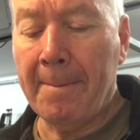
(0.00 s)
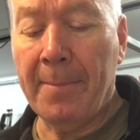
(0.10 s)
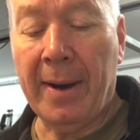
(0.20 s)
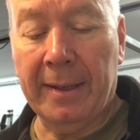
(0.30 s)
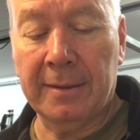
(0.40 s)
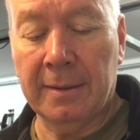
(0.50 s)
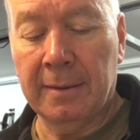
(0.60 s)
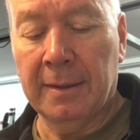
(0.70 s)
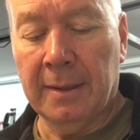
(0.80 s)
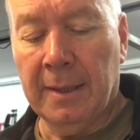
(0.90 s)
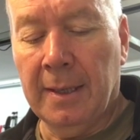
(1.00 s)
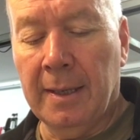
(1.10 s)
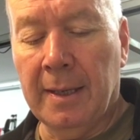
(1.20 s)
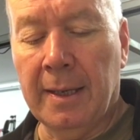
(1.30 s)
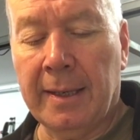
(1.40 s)
but
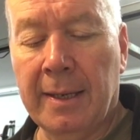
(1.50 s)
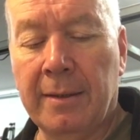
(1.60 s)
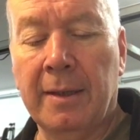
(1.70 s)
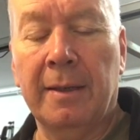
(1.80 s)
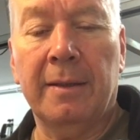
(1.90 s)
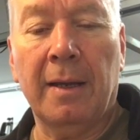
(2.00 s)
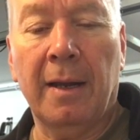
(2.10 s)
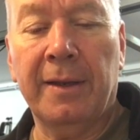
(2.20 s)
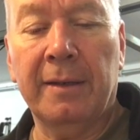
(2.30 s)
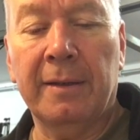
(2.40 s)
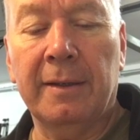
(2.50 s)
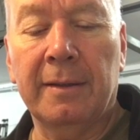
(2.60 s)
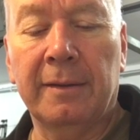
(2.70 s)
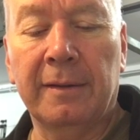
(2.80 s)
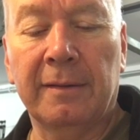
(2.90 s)
again, I think the
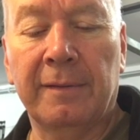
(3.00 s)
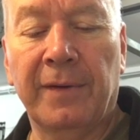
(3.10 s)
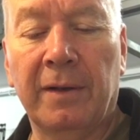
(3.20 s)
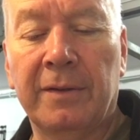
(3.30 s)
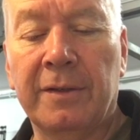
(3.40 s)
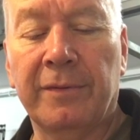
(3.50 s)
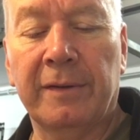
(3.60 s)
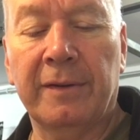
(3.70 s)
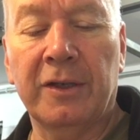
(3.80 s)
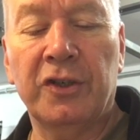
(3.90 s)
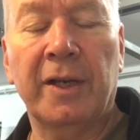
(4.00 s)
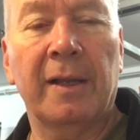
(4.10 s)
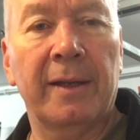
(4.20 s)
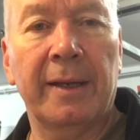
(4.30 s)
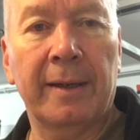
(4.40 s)
disadvantage of it is the
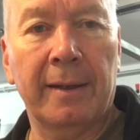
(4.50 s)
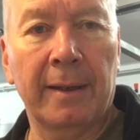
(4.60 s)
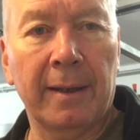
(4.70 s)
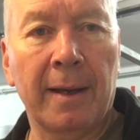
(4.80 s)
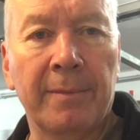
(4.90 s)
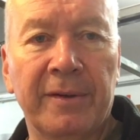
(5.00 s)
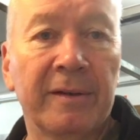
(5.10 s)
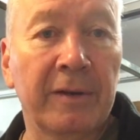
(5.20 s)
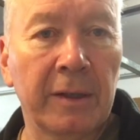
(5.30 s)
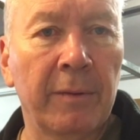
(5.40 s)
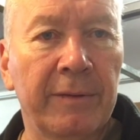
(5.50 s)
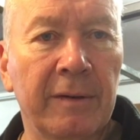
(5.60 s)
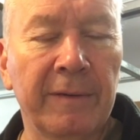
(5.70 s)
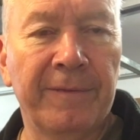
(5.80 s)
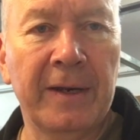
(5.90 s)
shell that it comes in, so you know it's
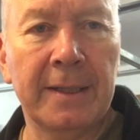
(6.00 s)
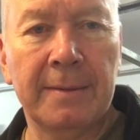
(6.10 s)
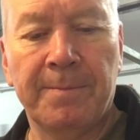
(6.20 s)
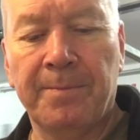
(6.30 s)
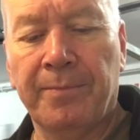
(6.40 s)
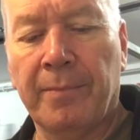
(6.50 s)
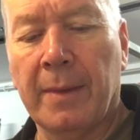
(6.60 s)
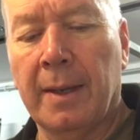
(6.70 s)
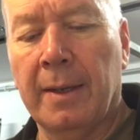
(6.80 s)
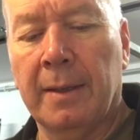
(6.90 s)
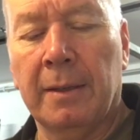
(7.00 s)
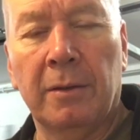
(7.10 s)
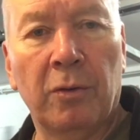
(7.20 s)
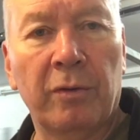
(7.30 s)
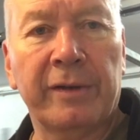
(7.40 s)
going to fit.
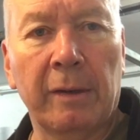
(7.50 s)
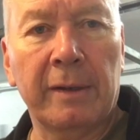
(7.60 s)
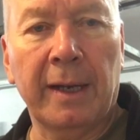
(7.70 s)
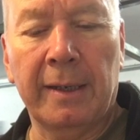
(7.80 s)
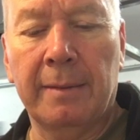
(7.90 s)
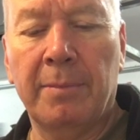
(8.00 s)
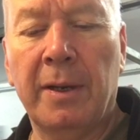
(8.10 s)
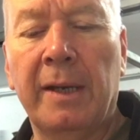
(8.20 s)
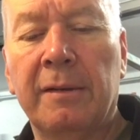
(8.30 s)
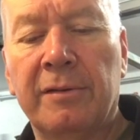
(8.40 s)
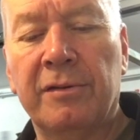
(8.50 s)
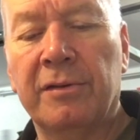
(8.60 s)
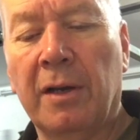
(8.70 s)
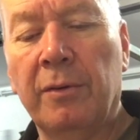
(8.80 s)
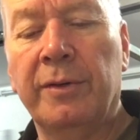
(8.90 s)
Looks okay, but it's
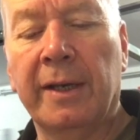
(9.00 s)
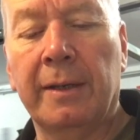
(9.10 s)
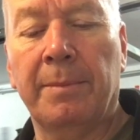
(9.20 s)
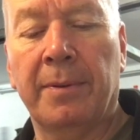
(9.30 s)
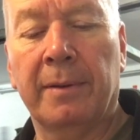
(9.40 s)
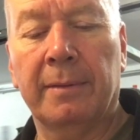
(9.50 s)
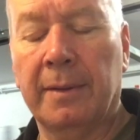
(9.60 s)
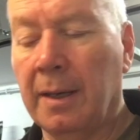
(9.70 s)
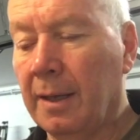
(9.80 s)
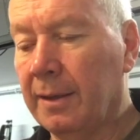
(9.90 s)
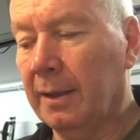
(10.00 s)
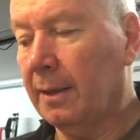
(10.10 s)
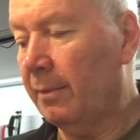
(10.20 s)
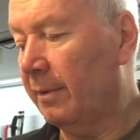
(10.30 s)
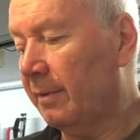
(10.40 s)
so deep. I
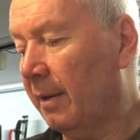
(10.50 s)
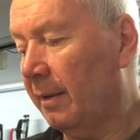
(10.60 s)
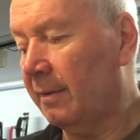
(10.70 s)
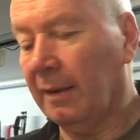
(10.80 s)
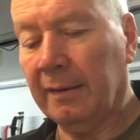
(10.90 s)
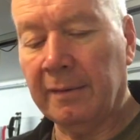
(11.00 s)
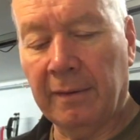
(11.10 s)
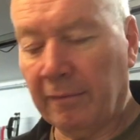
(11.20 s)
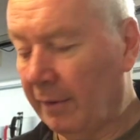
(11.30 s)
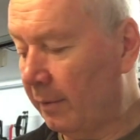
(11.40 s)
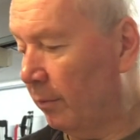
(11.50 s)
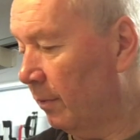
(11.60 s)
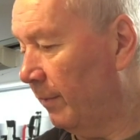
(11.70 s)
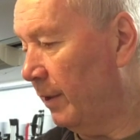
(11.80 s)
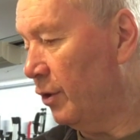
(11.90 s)
think it was like 6
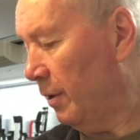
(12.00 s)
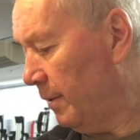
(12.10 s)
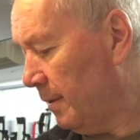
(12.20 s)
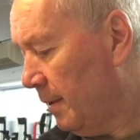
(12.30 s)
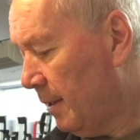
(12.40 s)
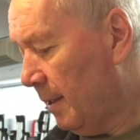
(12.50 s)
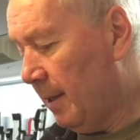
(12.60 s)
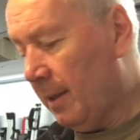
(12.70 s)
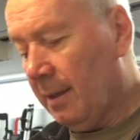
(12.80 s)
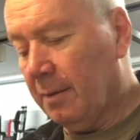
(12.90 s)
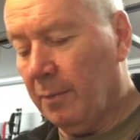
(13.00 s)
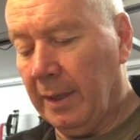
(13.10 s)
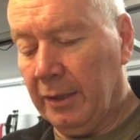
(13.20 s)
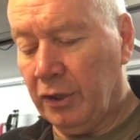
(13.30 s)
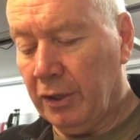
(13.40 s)
3/4 inches,
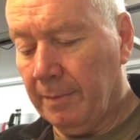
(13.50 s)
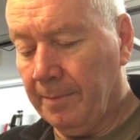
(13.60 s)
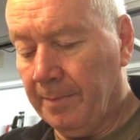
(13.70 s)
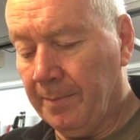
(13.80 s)
which